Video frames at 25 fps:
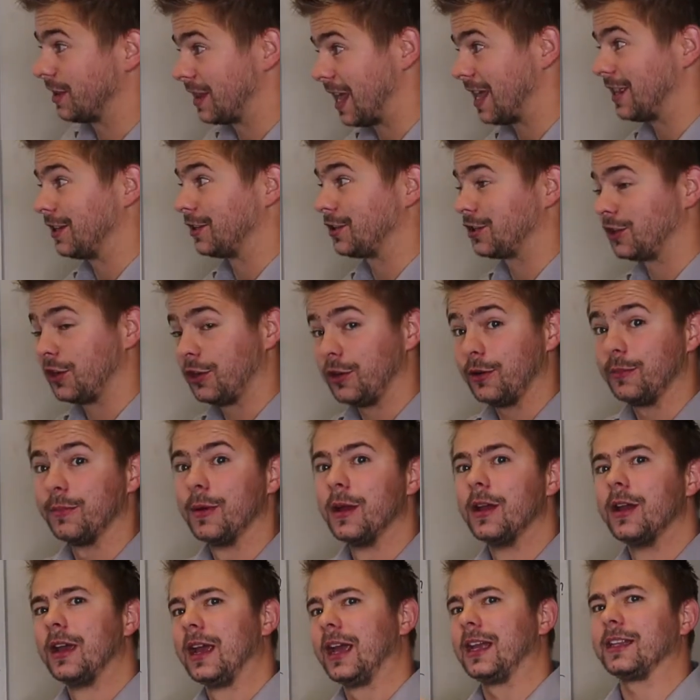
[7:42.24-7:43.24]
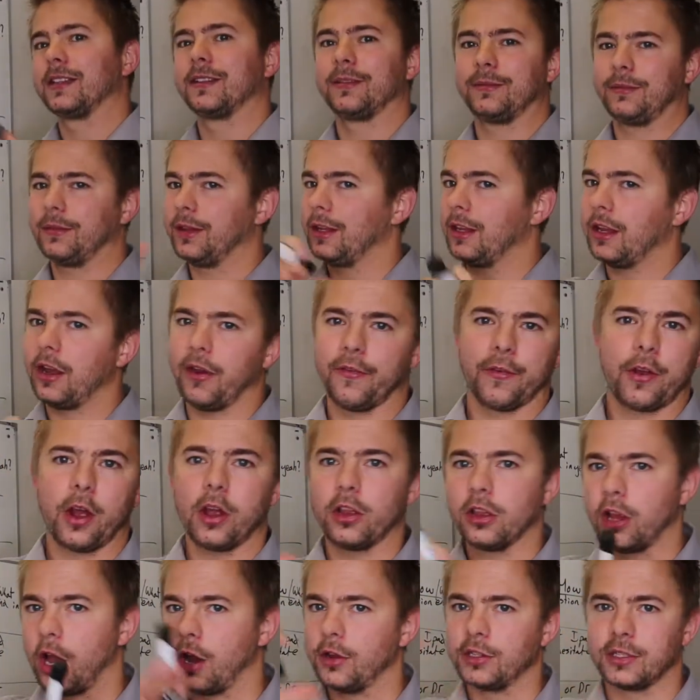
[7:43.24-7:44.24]
then assume. It's You've
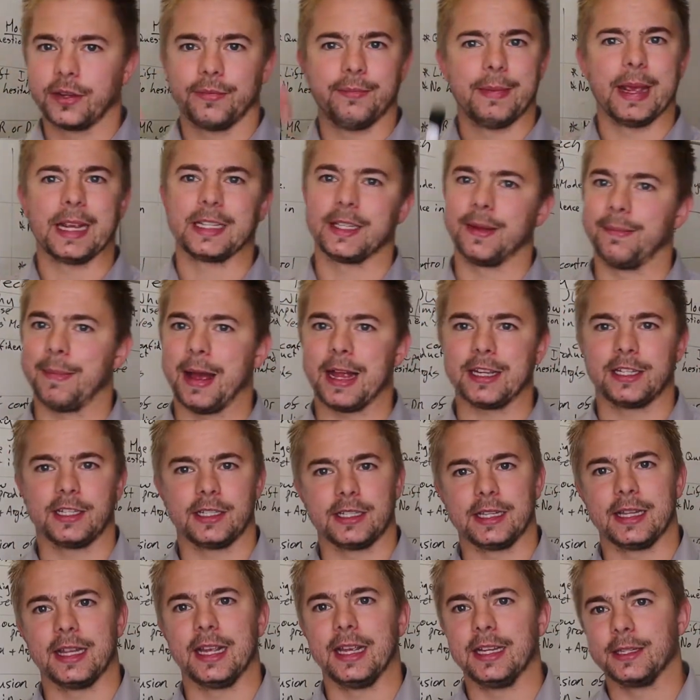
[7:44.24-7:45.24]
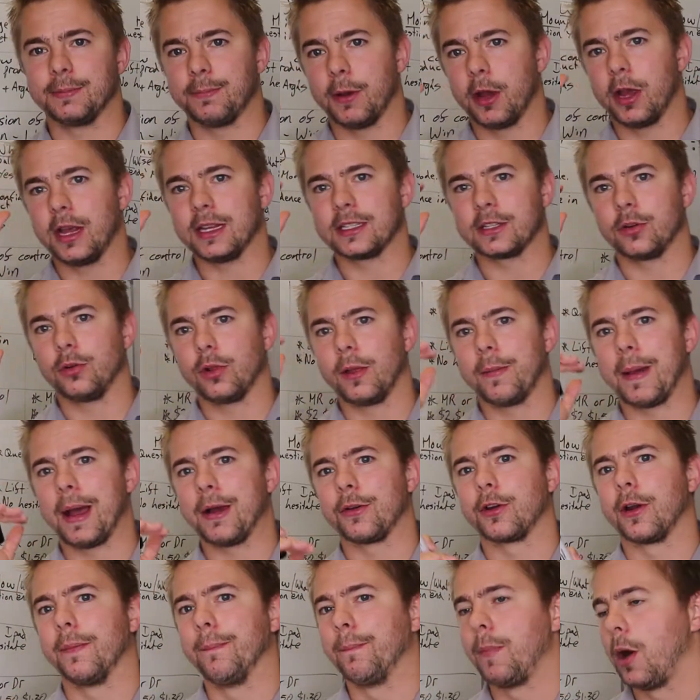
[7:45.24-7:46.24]
got loads of mix and matches of these, but it's all
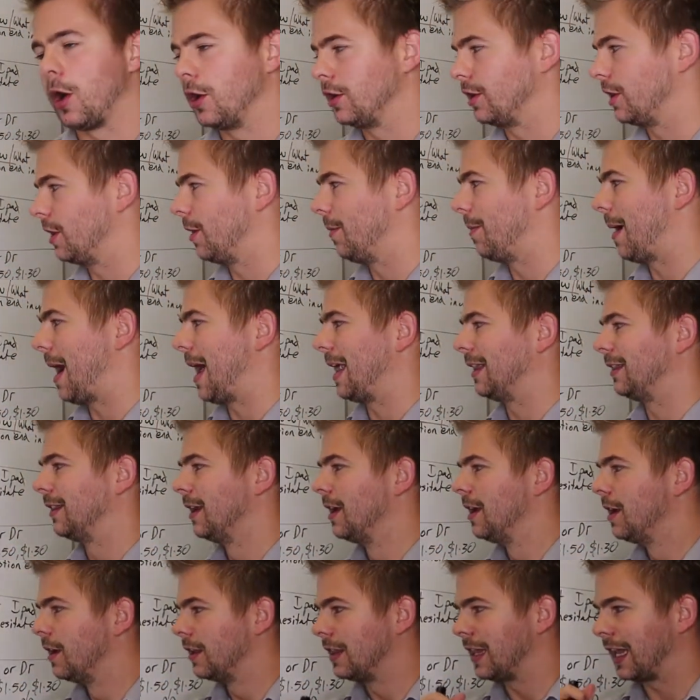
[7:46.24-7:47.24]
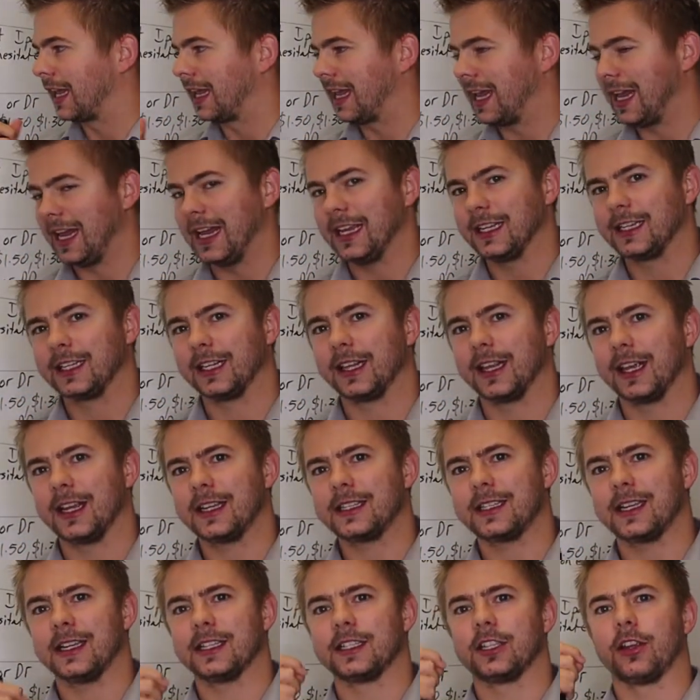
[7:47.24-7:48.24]
about combining them. And the key to
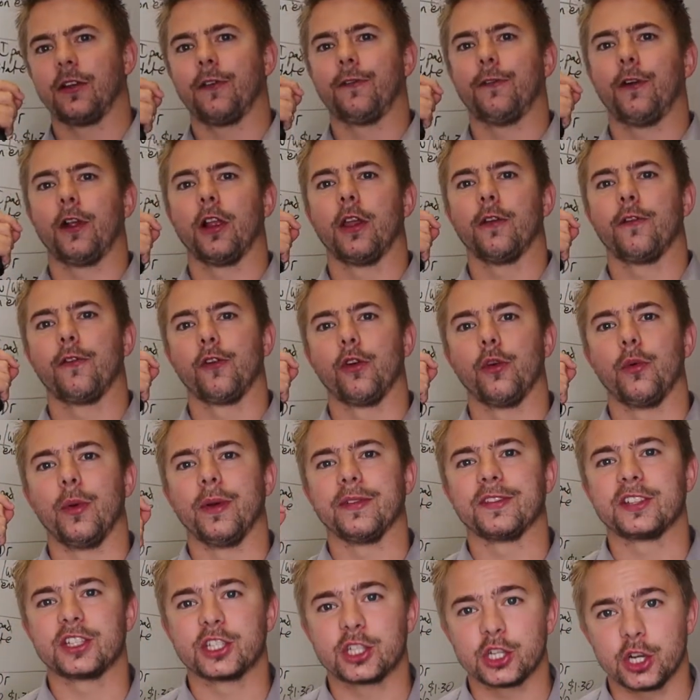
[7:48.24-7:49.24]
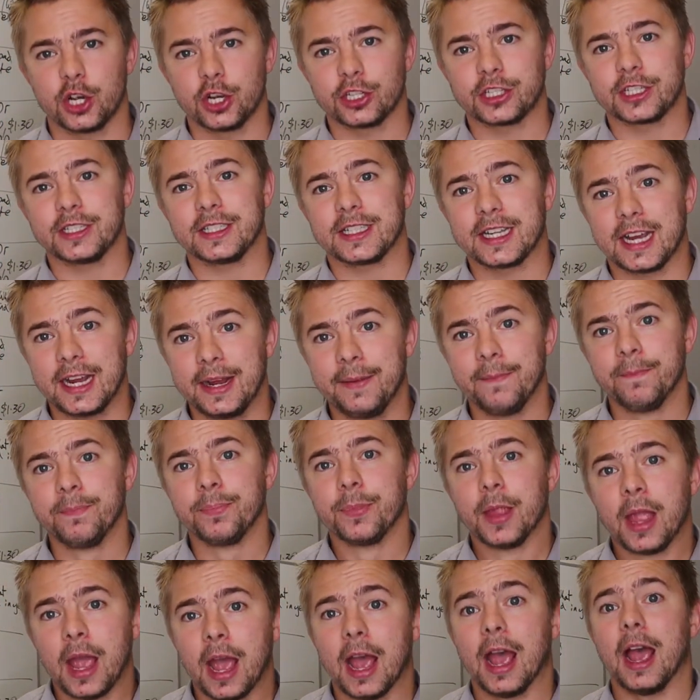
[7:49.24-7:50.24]
this is to follow through with certainty.
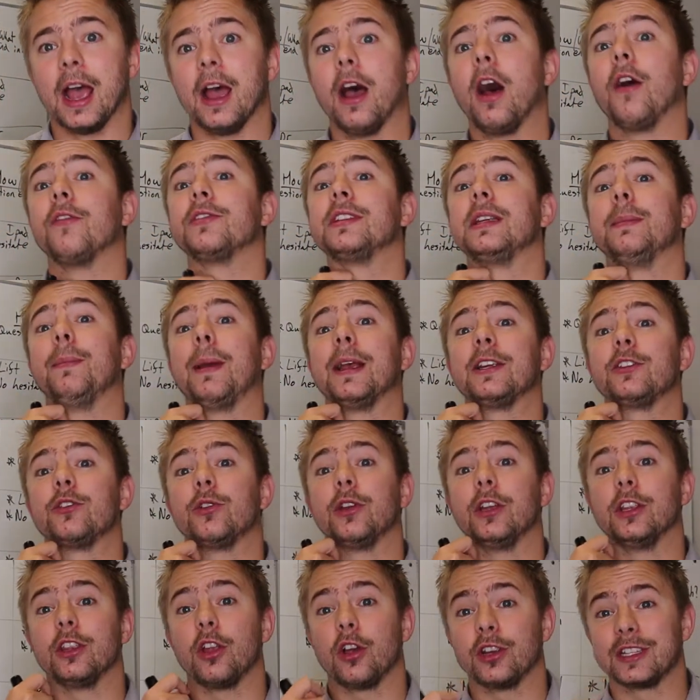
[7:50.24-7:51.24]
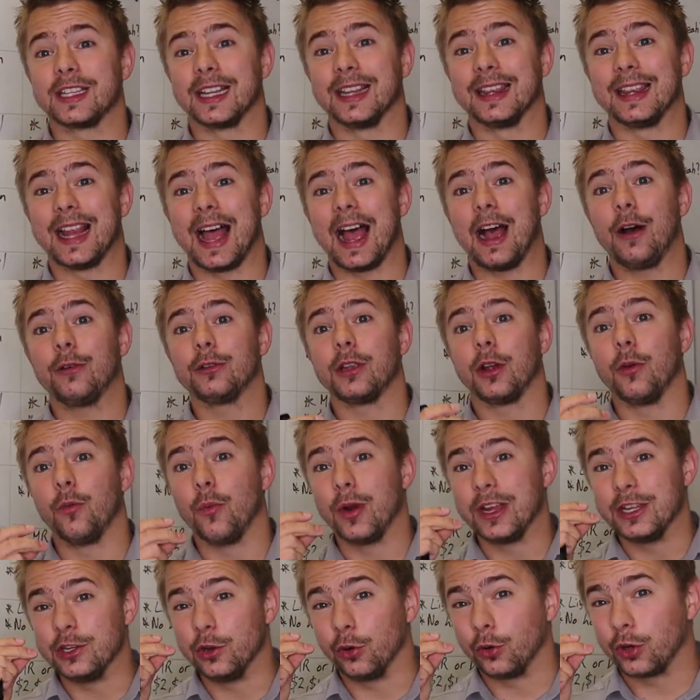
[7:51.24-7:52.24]
Uh, obviously, make sure you're nice and loud. And
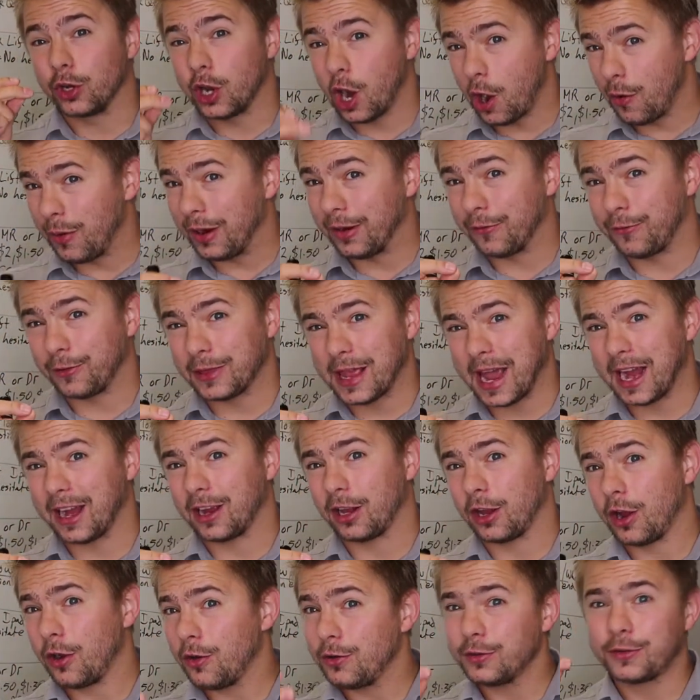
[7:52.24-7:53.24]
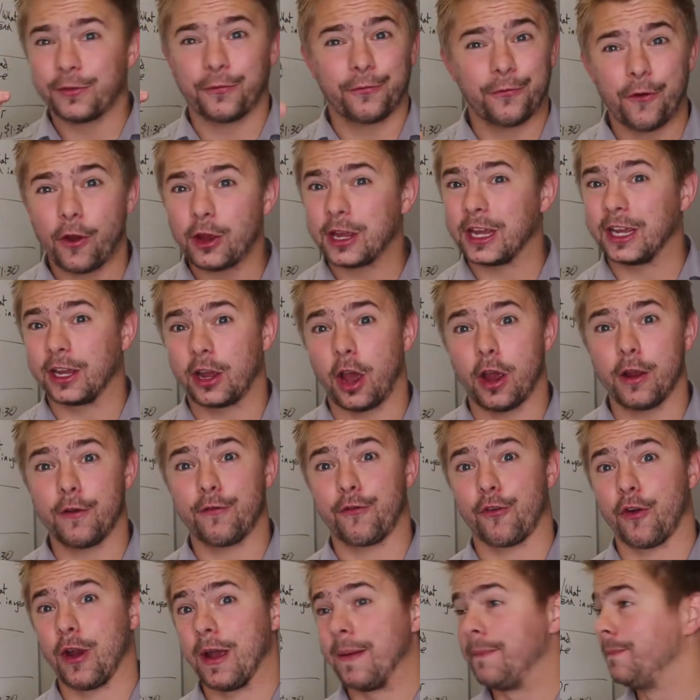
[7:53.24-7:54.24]
when you're going for that close, fucking go
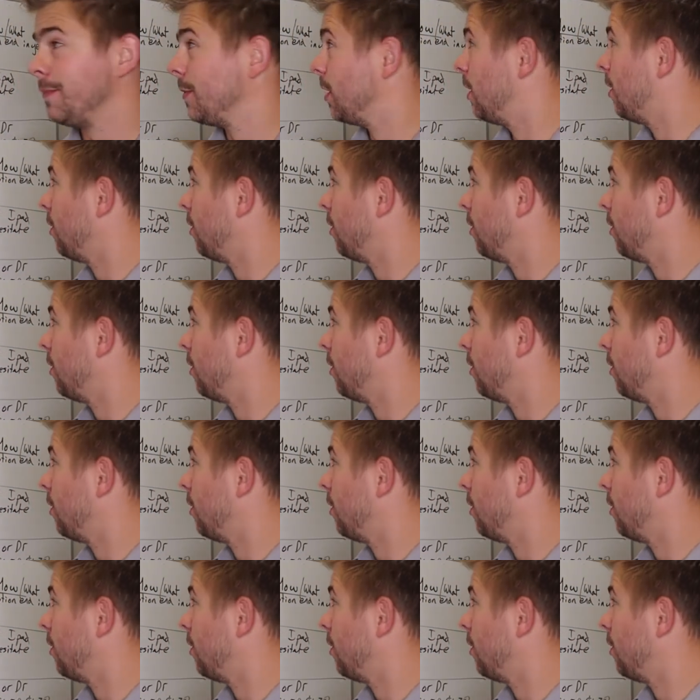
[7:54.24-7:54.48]
for it.